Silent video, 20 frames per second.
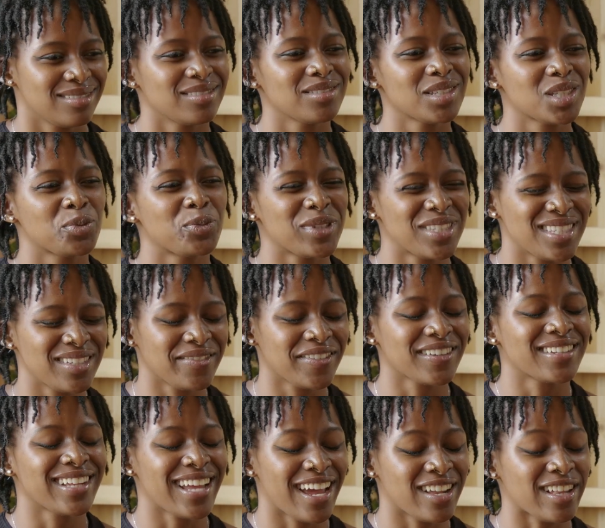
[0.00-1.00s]

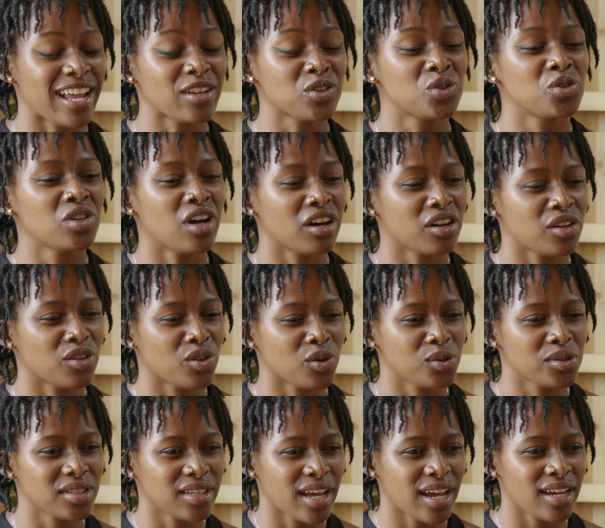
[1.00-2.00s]
specifically I'd like to target
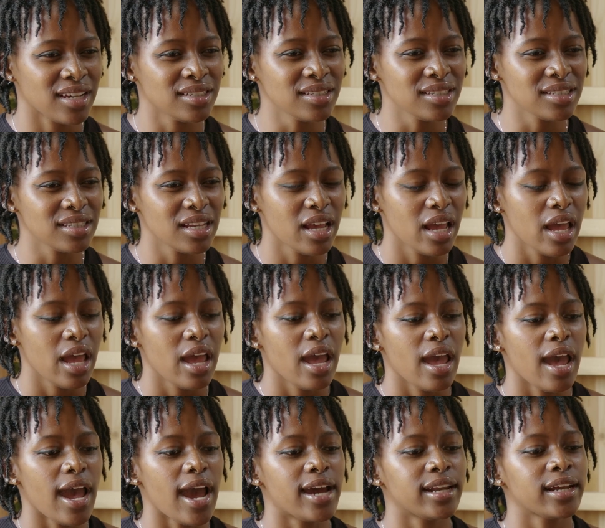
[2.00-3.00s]
those guys.
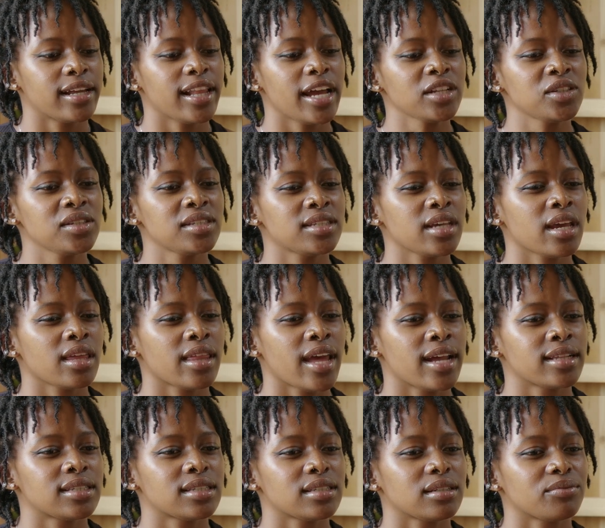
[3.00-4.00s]
And I'd like to say
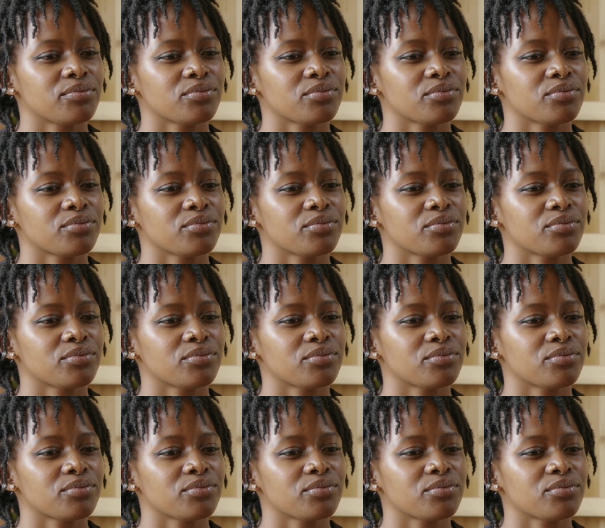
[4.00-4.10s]
that